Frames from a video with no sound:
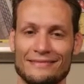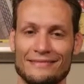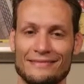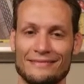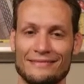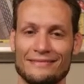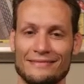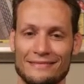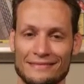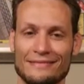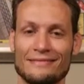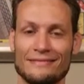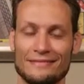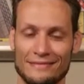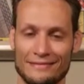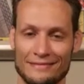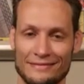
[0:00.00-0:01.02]

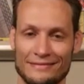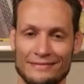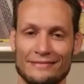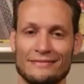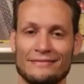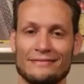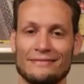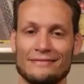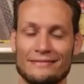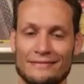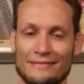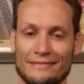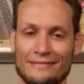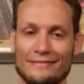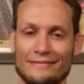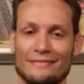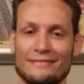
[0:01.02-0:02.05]

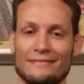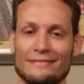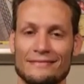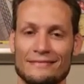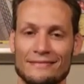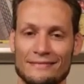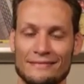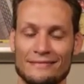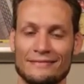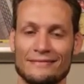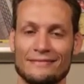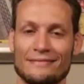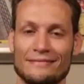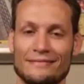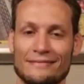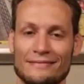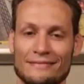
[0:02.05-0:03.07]

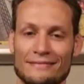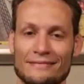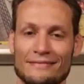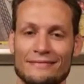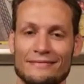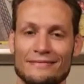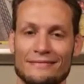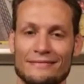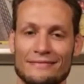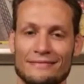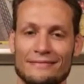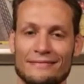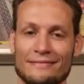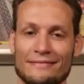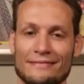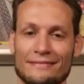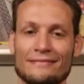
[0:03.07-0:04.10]

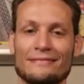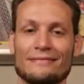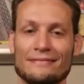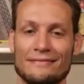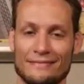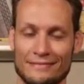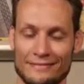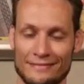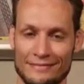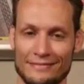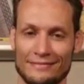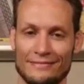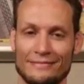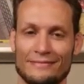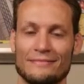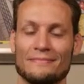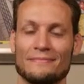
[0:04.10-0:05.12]

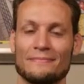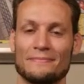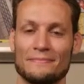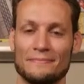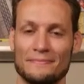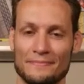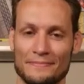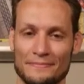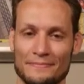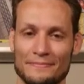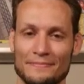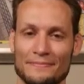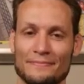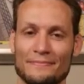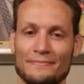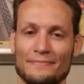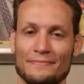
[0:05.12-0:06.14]

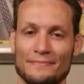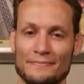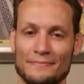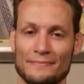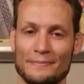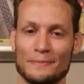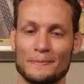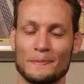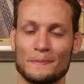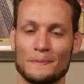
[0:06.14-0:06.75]
[no speech]